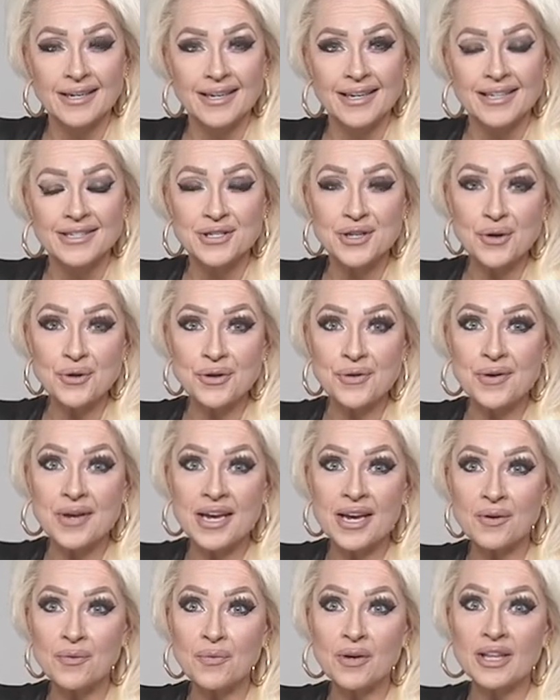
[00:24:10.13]
So you
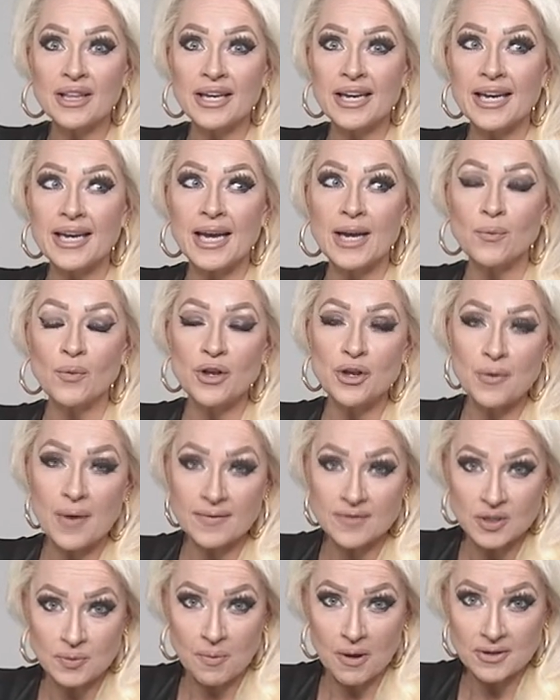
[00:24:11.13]
can't really, and when you have a
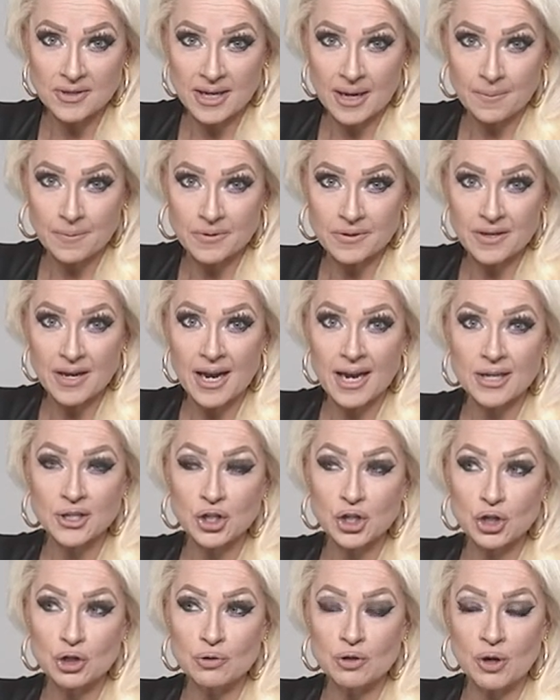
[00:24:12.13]
small sample size,
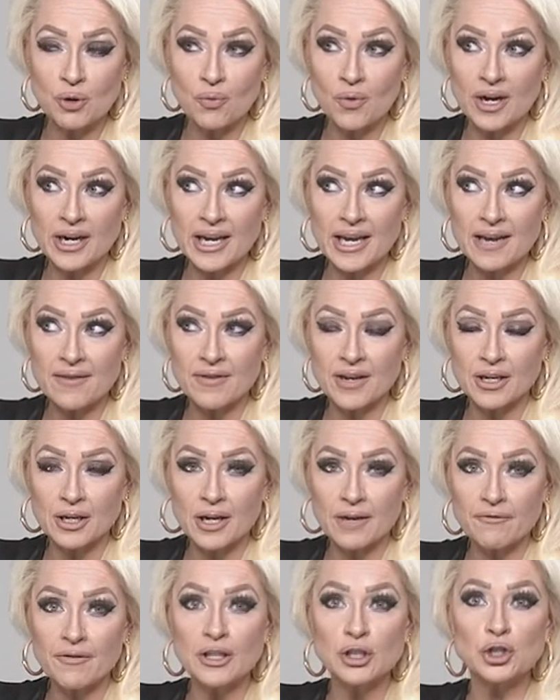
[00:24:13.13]
you don't want to even
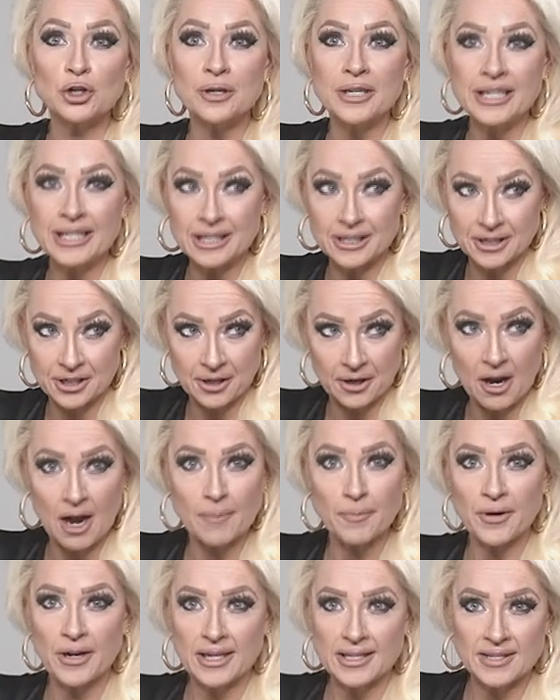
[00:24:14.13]
venture into
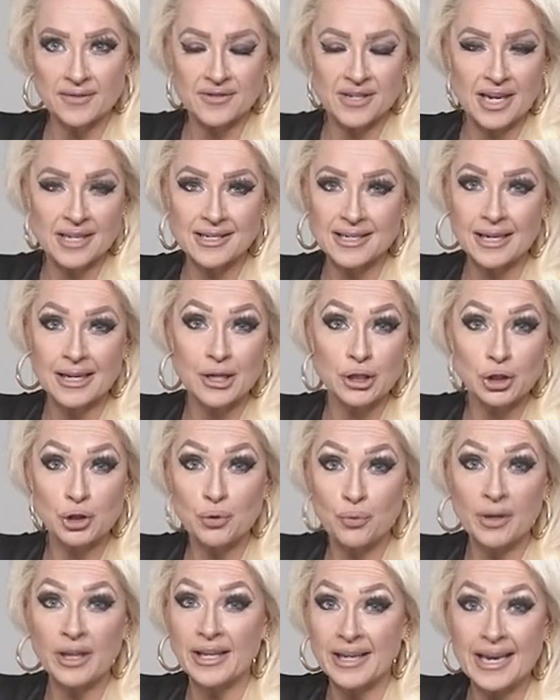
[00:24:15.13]
comprehensive testing because you
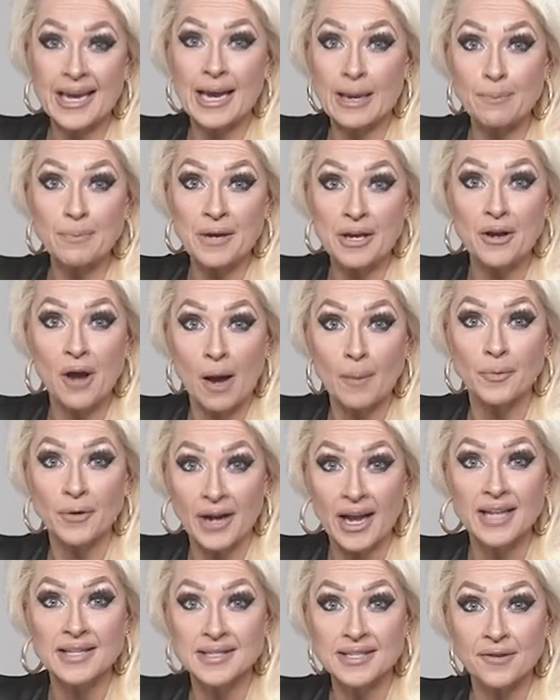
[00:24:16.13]
really can't be
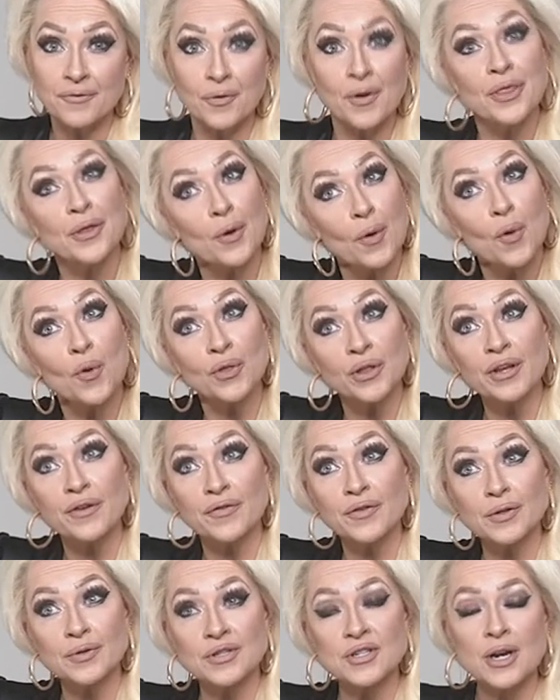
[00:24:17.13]
comprehensive when there are only a
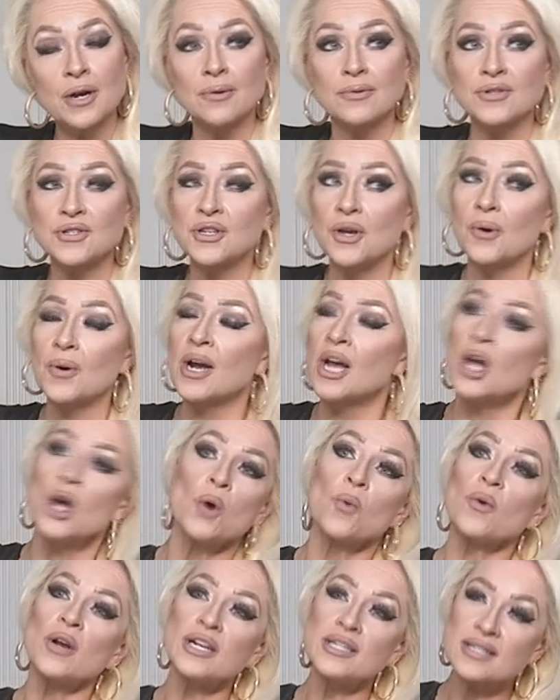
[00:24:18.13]
few stones. So
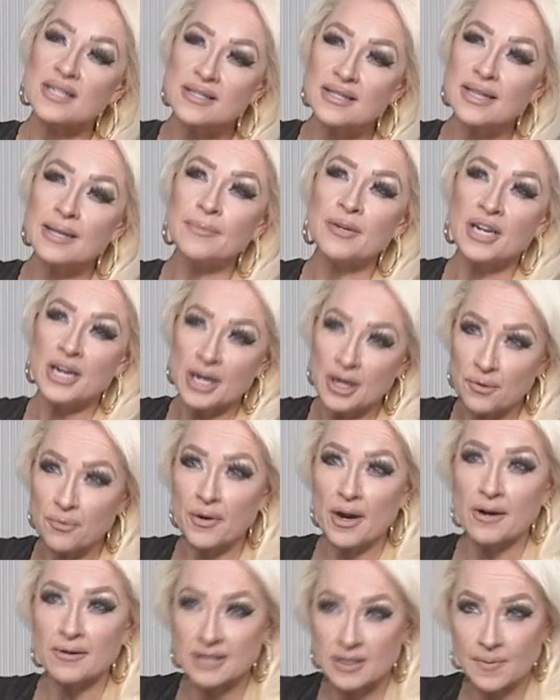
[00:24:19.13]
when it's as limited and
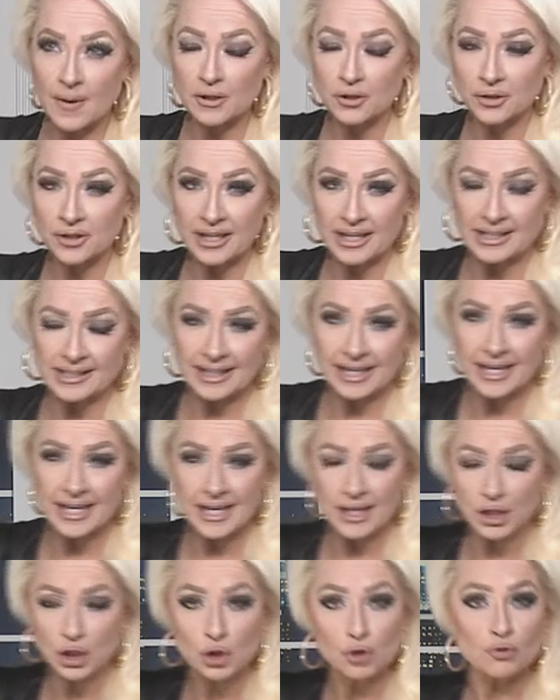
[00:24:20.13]
rare and specialty as it
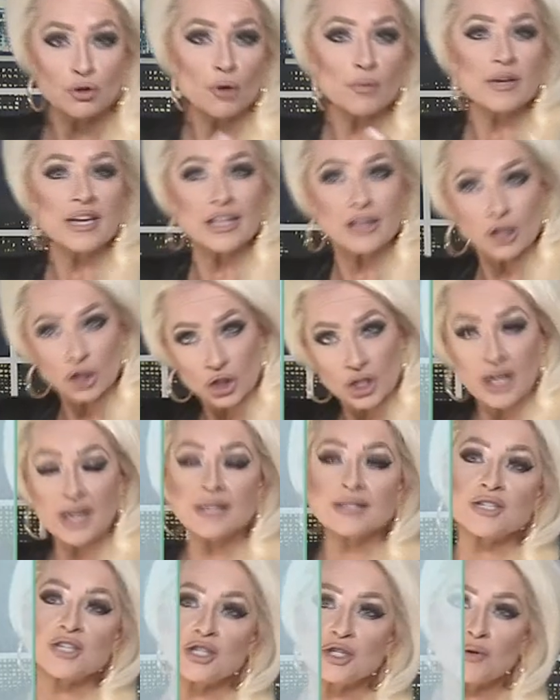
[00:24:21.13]
is, you don't get the
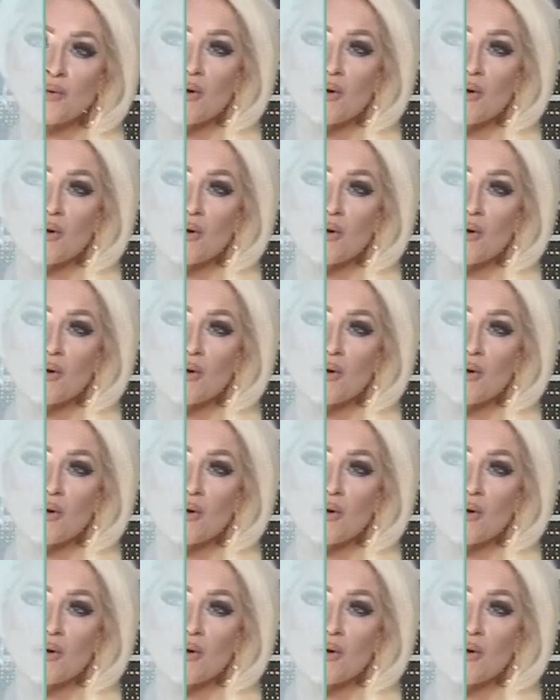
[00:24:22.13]
chance to do